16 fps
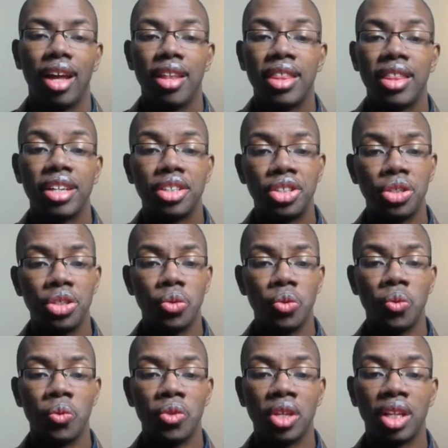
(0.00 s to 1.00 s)
that
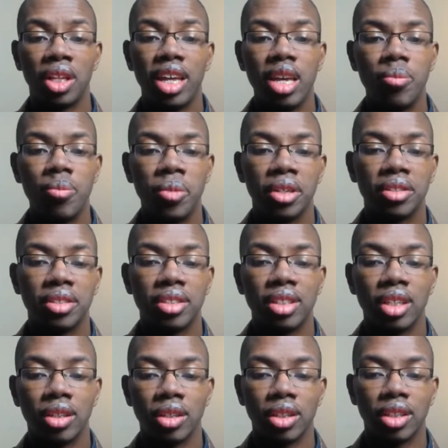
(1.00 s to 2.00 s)
to the layperson,
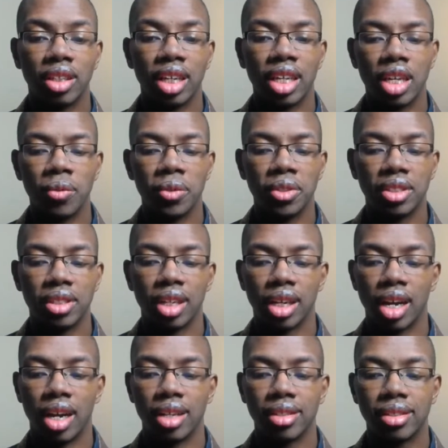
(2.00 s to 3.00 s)
it looked like he was in a
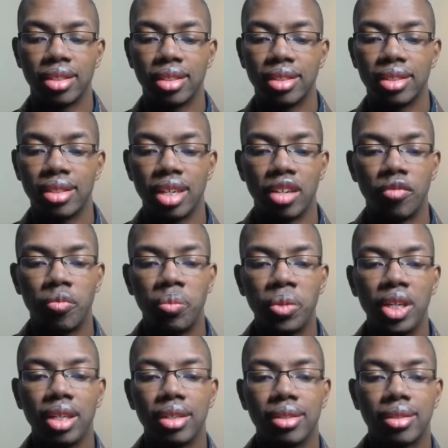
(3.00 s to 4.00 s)
constant state of
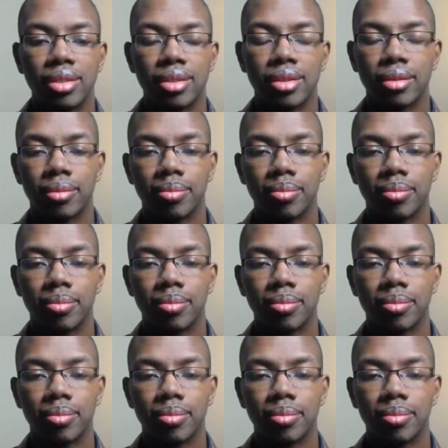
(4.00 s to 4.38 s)
peace.